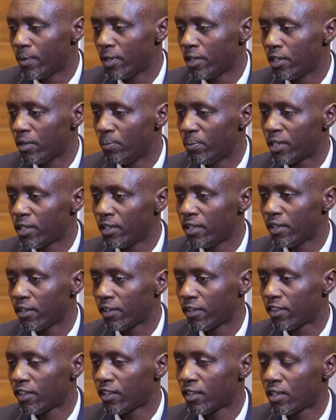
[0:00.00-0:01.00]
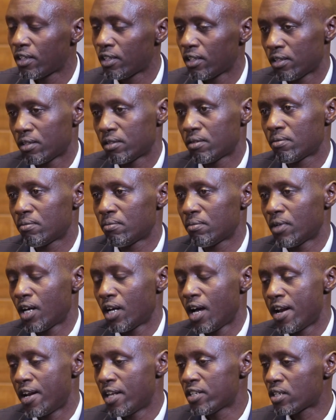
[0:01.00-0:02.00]
in the beginning thinking
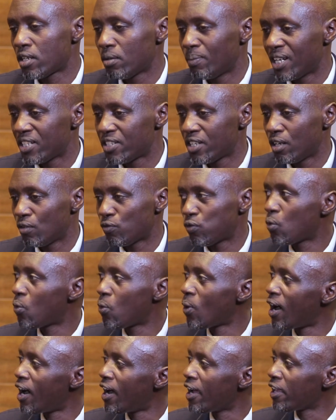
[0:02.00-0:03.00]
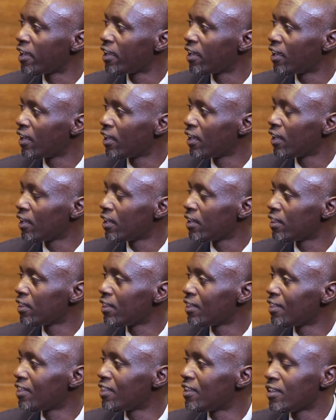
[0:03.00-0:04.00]
and asking myself why
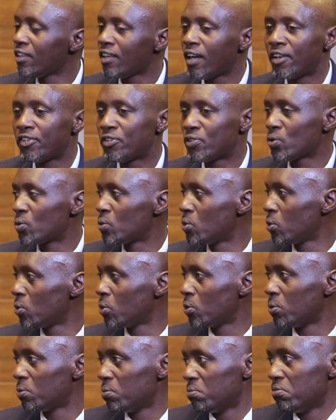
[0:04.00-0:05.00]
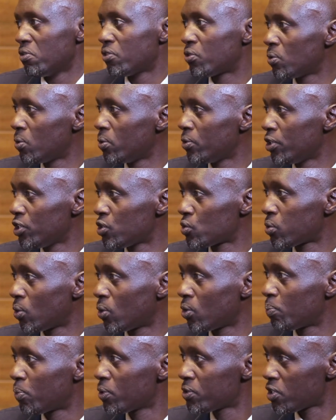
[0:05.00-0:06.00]
they had to go through this
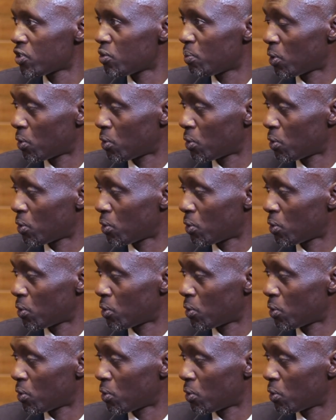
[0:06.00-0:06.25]
whole process,